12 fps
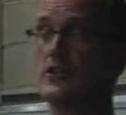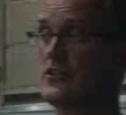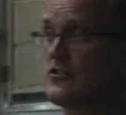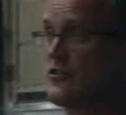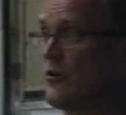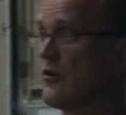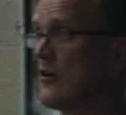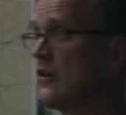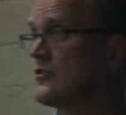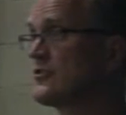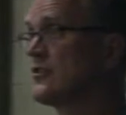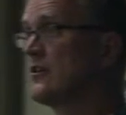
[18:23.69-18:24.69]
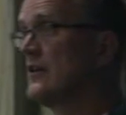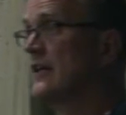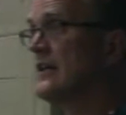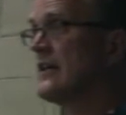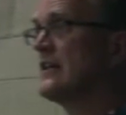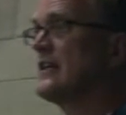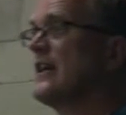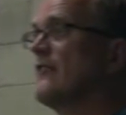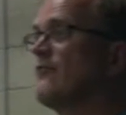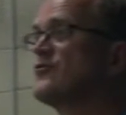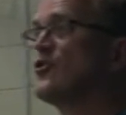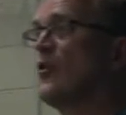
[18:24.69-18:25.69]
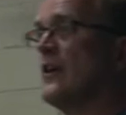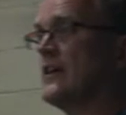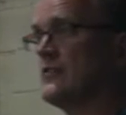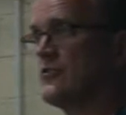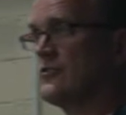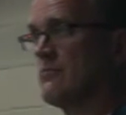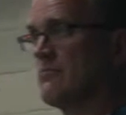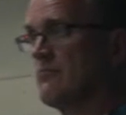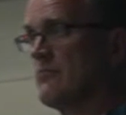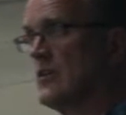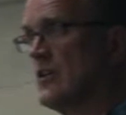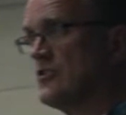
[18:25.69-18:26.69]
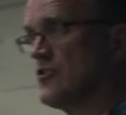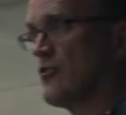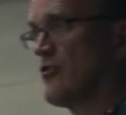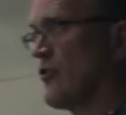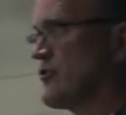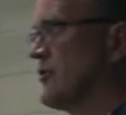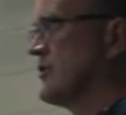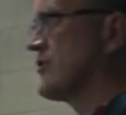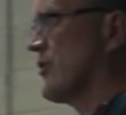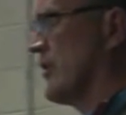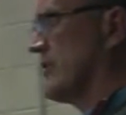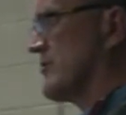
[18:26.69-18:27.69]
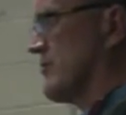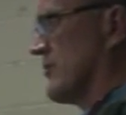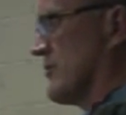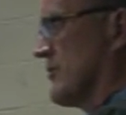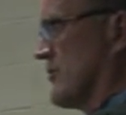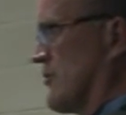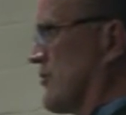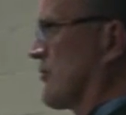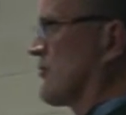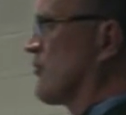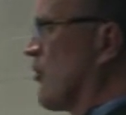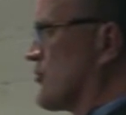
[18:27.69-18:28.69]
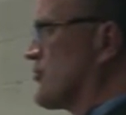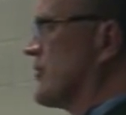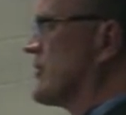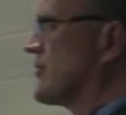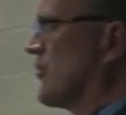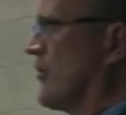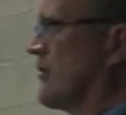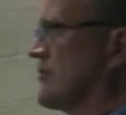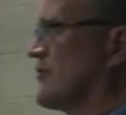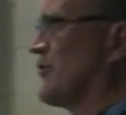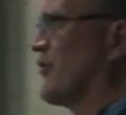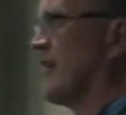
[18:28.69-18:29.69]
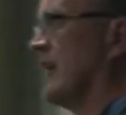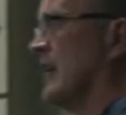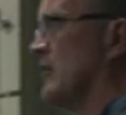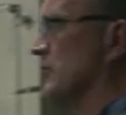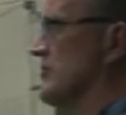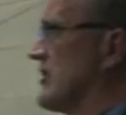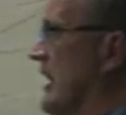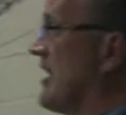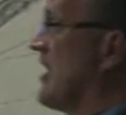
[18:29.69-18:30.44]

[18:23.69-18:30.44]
stores can give choice. So grocery choice, grocery stores, sorry, will say,